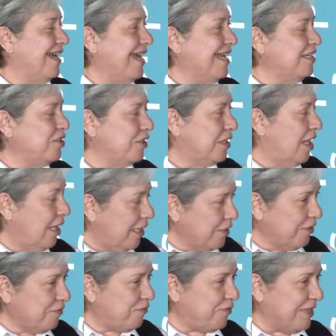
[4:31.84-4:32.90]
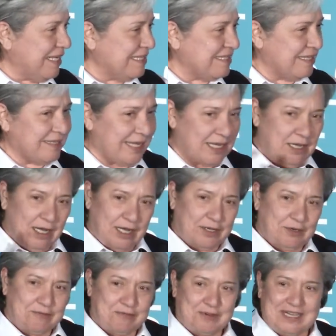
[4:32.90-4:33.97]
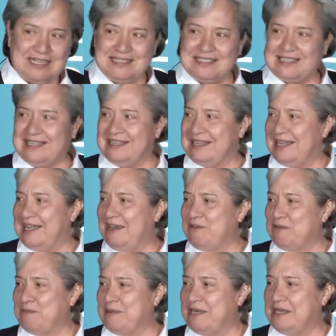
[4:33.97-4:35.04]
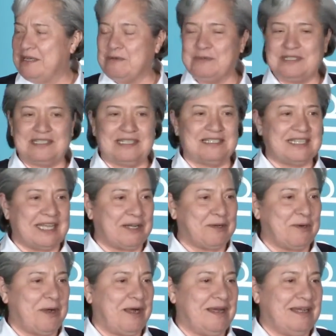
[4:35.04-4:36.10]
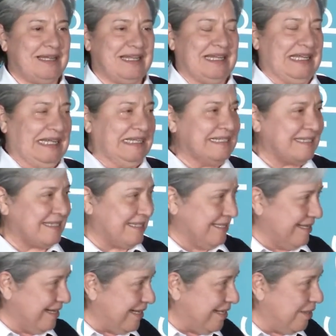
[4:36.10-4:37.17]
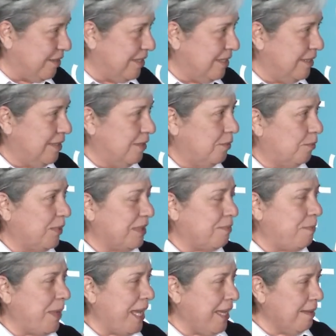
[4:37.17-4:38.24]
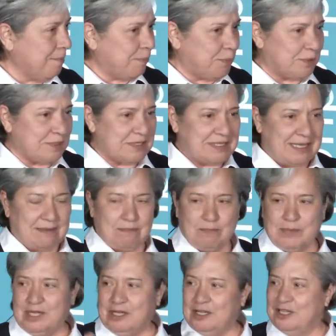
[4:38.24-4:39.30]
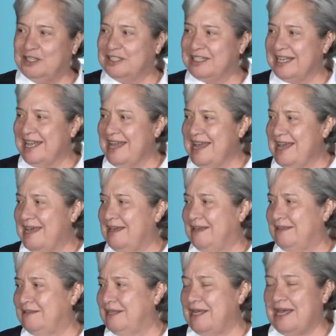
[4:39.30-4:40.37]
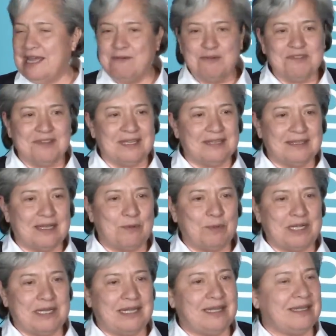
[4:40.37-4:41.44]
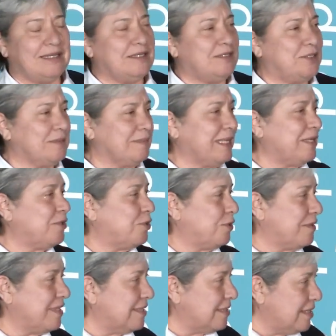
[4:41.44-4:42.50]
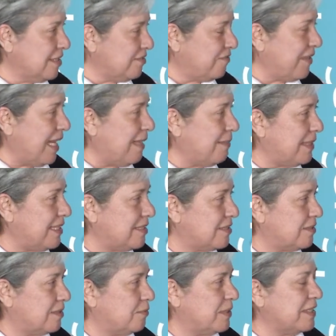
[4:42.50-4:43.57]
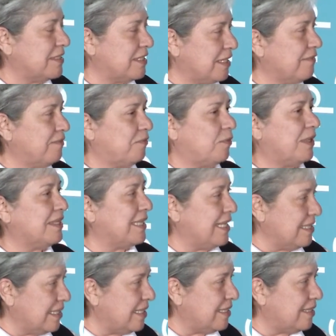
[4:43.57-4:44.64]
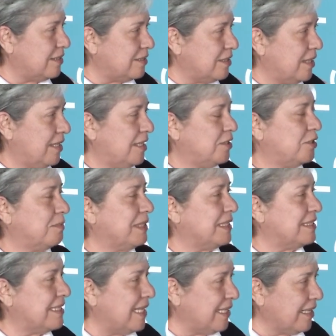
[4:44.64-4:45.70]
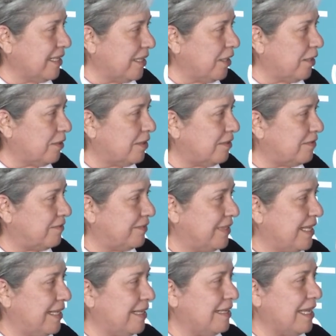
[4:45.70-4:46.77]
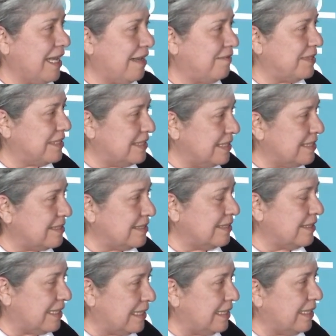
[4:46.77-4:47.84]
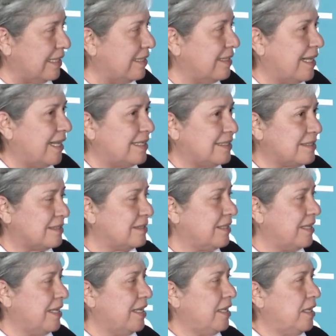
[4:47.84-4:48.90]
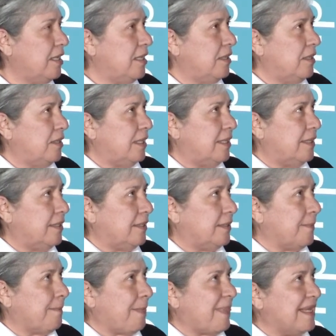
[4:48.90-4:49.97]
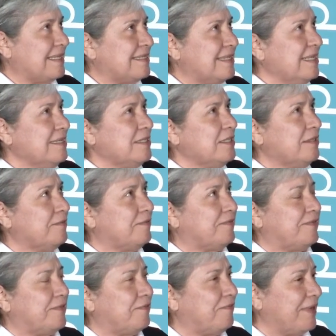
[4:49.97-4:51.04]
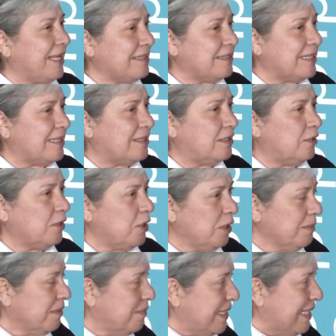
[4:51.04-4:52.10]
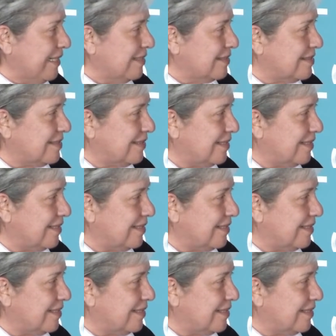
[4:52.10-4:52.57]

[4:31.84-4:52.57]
And call your friends, and they call your friends, and everybody was at Sacred Heart instantly with Pampers and milk and everything that we needed to make sure that these families received what they needed to be taken care of and have a decent, nice, a sense of the fact that they're human beings.